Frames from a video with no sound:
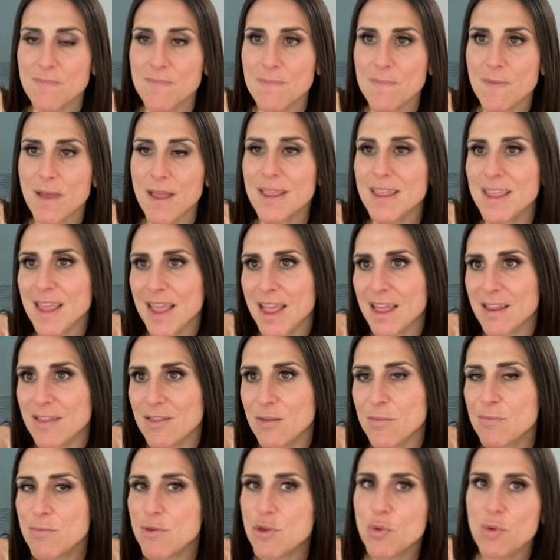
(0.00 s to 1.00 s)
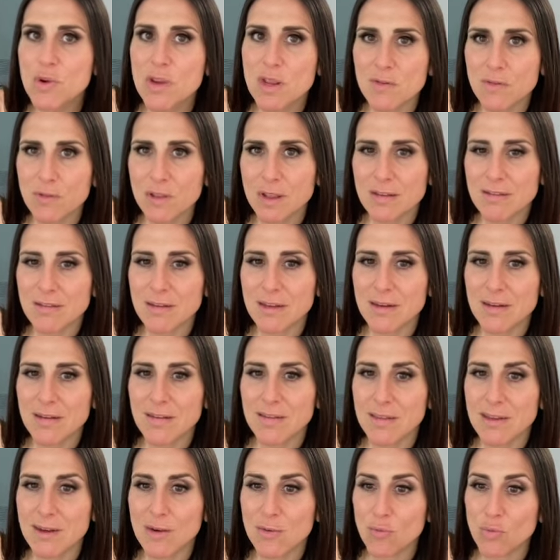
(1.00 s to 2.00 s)
Again, the beauty of LinkedIn is
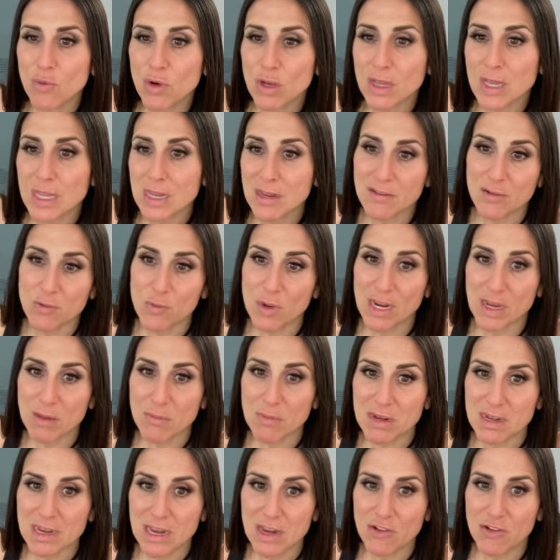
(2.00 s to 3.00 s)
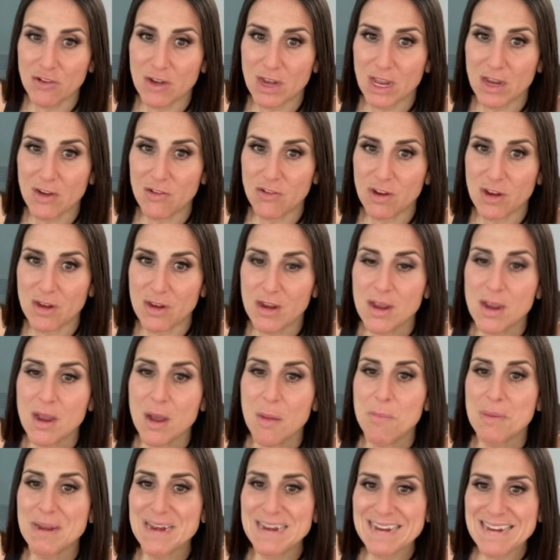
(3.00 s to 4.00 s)
that it really is a recommendation engine,
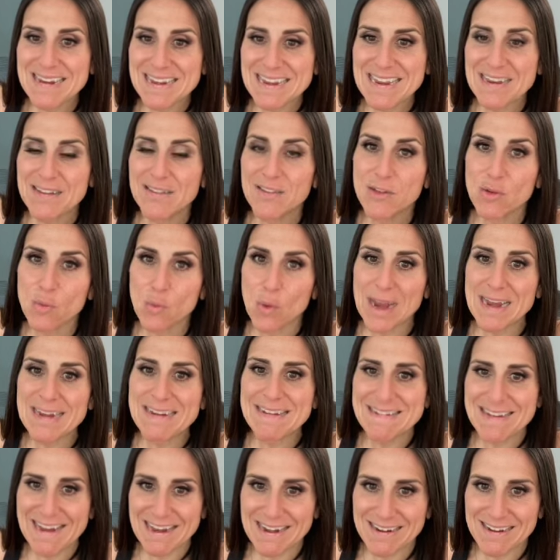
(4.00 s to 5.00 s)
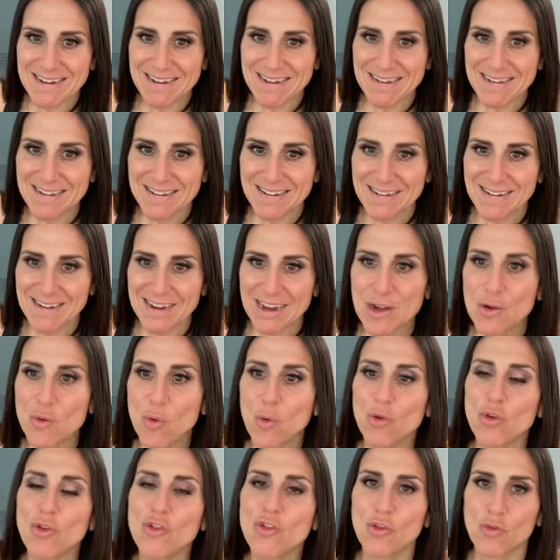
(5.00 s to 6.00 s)
but it needs the right data in
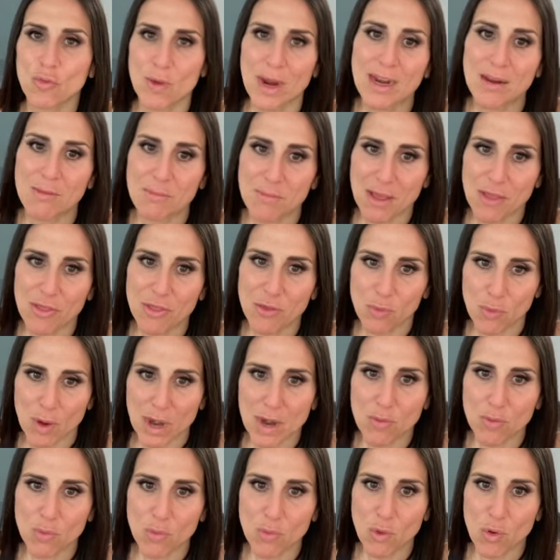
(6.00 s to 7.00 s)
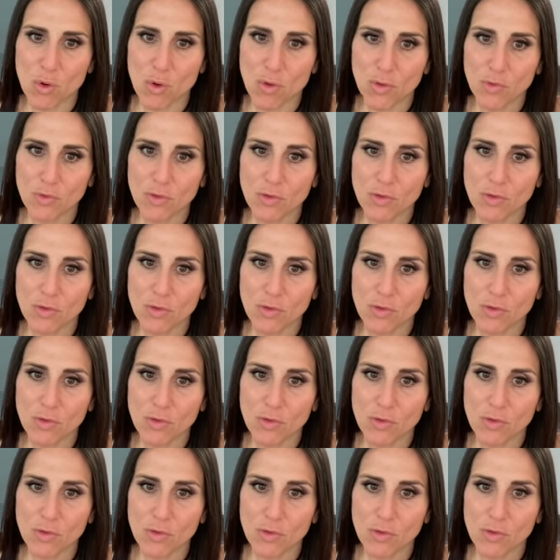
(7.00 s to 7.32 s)
order to recommend the right roles.